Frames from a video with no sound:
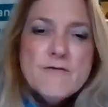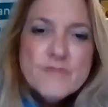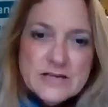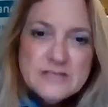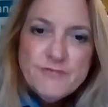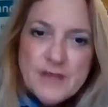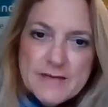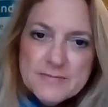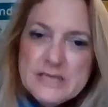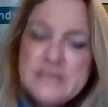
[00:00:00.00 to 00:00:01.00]
friends and
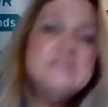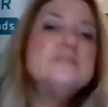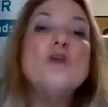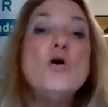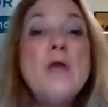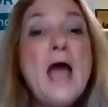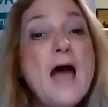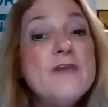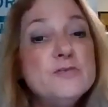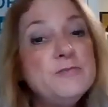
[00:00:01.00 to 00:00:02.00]
families don't
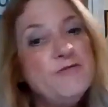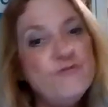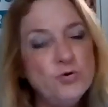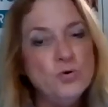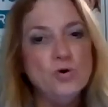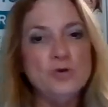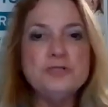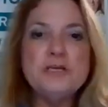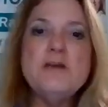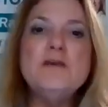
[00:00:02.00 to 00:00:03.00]
have to be
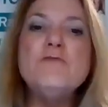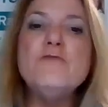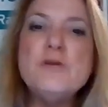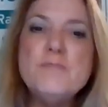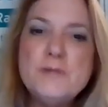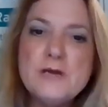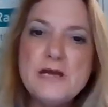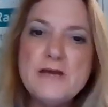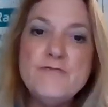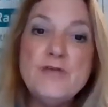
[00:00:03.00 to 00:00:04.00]
fools if
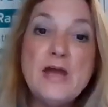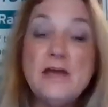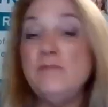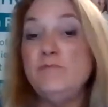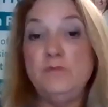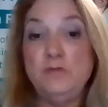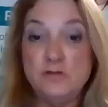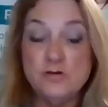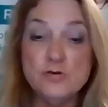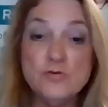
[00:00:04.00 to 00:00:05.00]
they
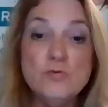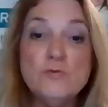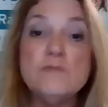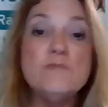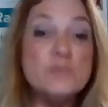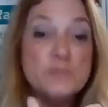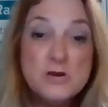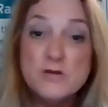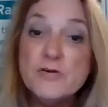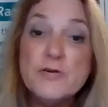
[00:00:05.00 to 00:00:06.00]
do
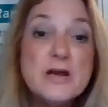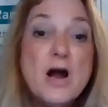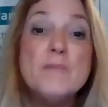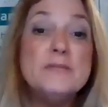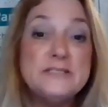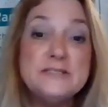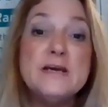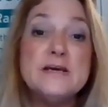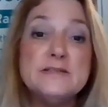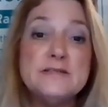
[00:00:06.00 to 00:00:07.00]
very common
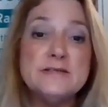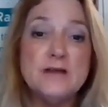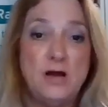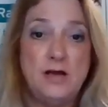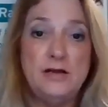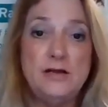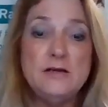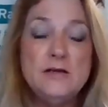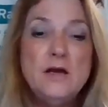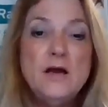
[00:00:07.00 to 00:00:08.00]
sense on
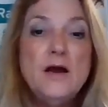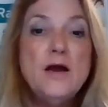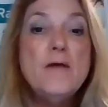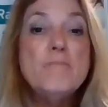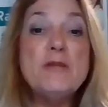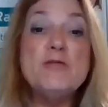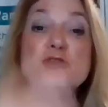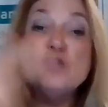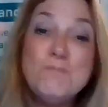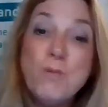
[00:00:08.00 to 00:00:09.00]
it. But the
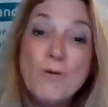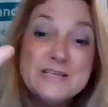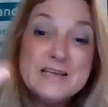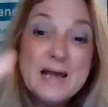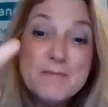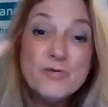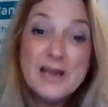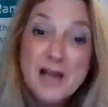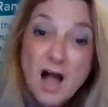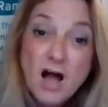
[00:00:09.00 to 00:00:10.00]
2 points that I
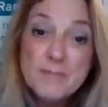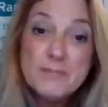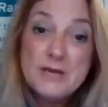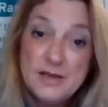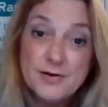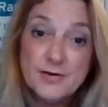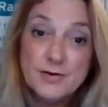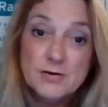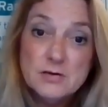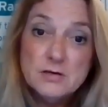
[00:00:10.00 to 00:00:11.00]
bring up
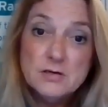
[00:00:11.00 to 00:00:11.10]
here